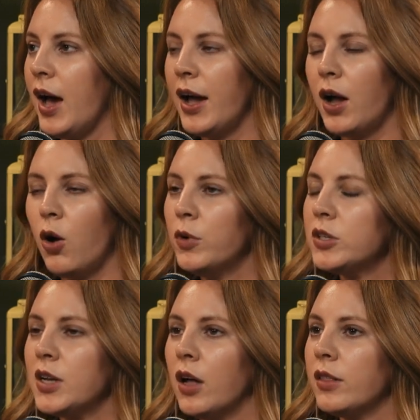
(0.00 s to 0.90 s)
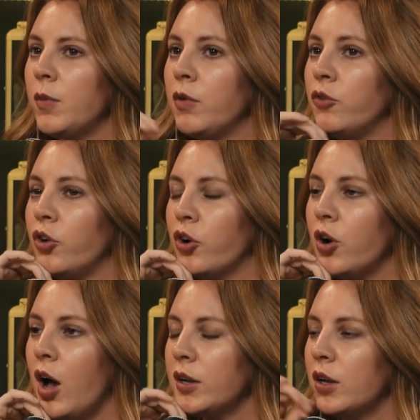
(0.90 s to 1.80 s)
I almost tell them, if you're
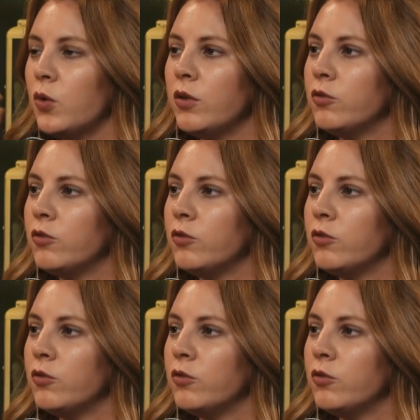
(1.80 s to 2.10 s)
not going to